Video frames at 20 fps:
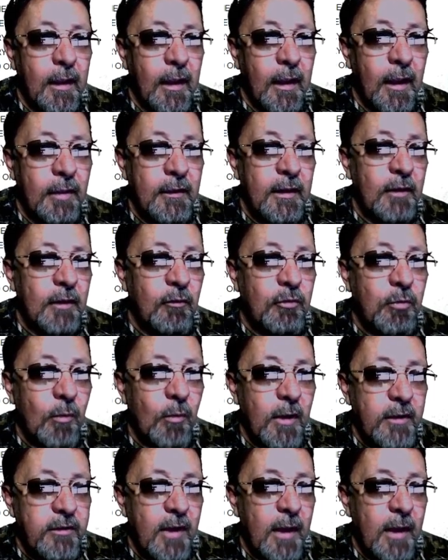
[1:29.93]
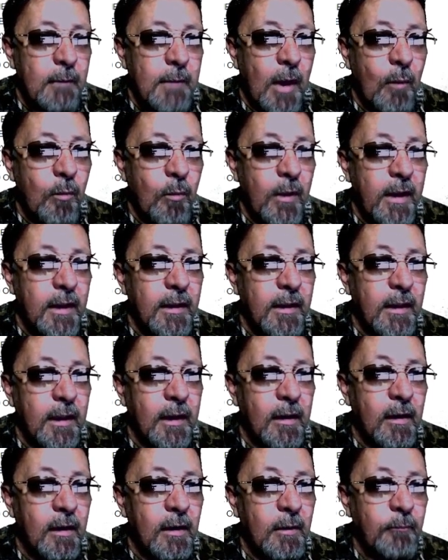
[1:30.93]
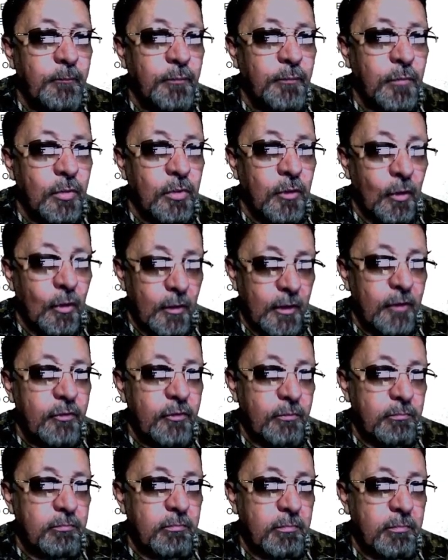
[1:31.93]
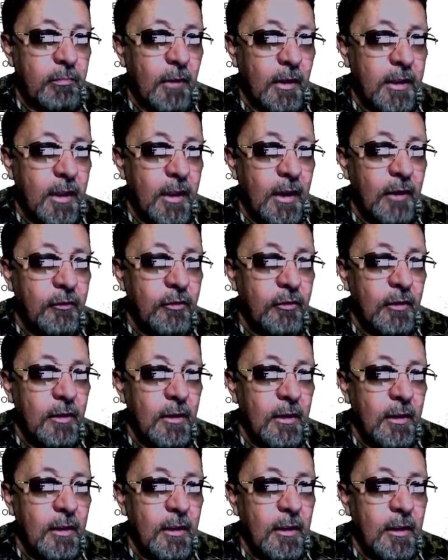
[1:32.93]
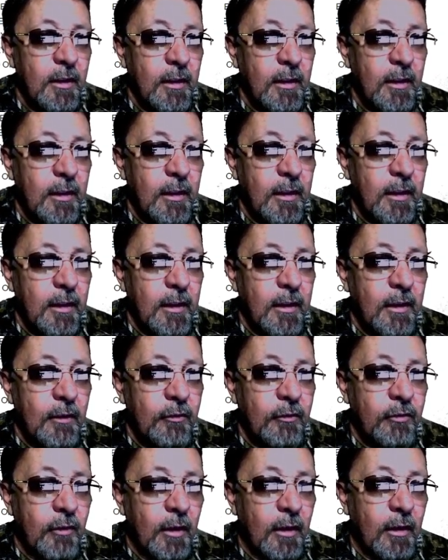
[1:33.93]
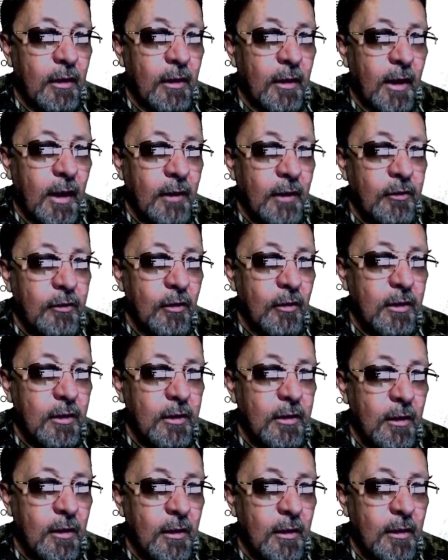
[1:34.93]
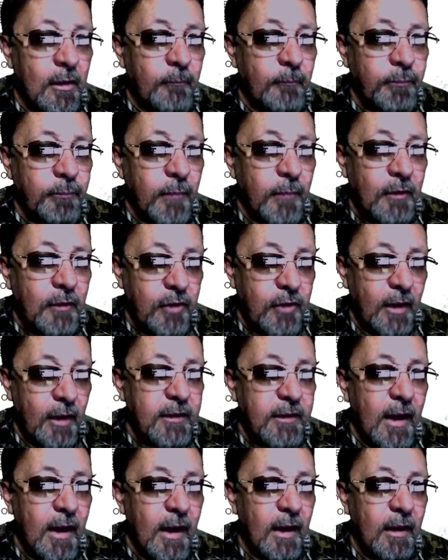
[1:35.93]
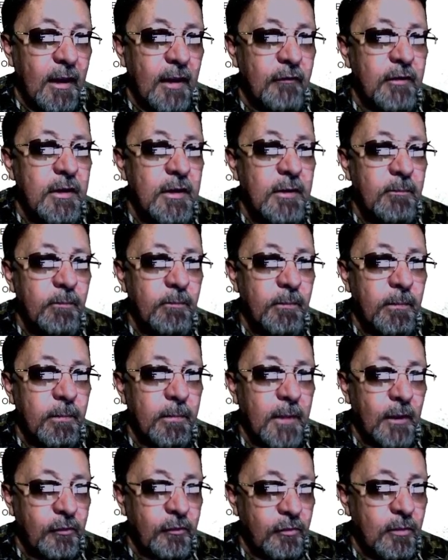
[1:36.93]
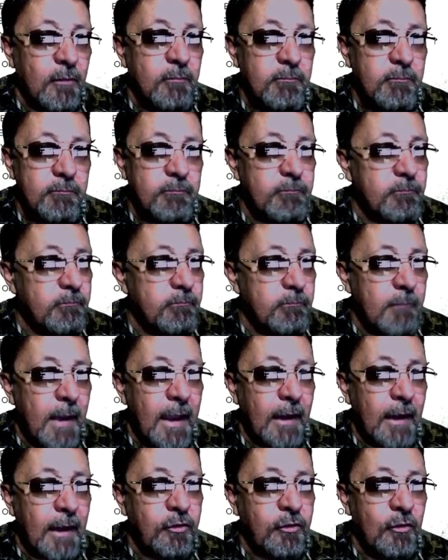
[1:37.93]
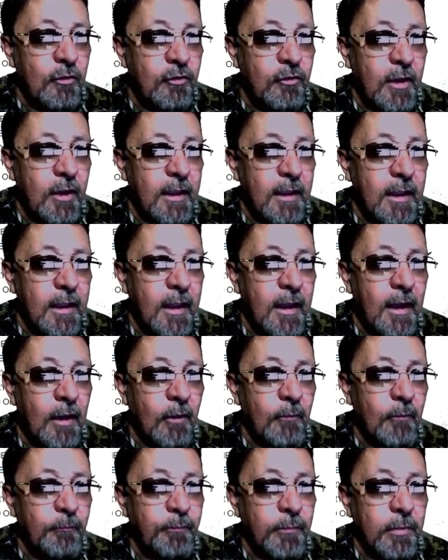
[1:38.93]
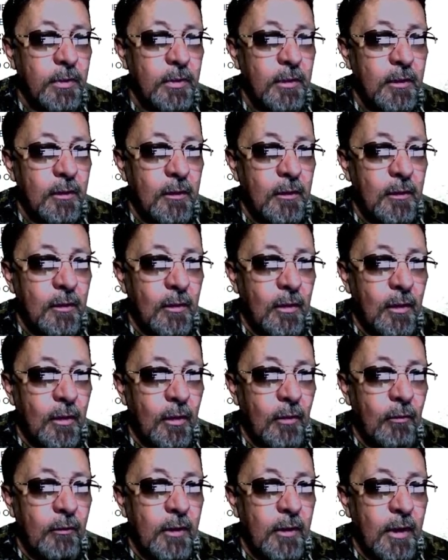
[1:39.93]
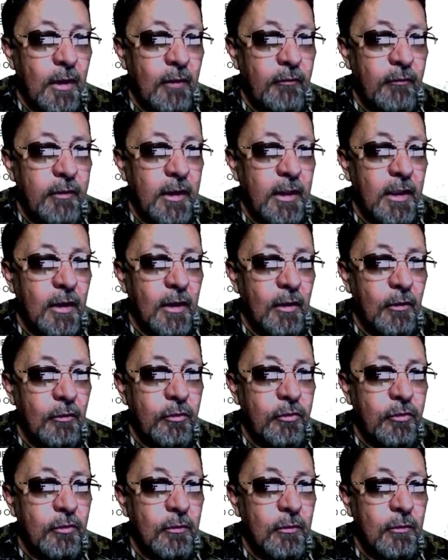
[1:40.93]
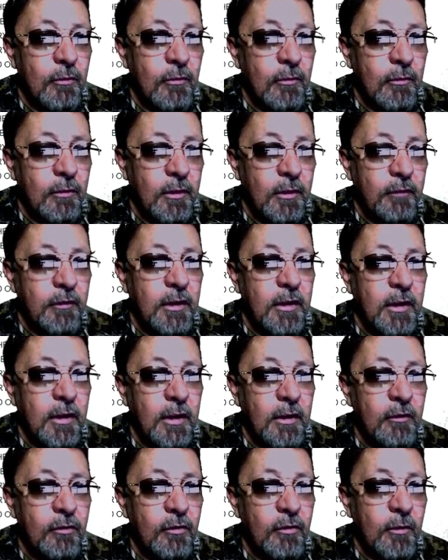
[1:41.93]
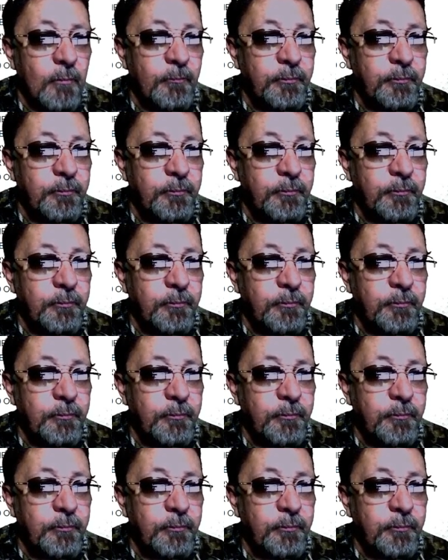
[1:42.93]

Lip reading: And then there was one time I went in there during this occasion. I checked out 11. That's the max you can check out on videos, DVDs.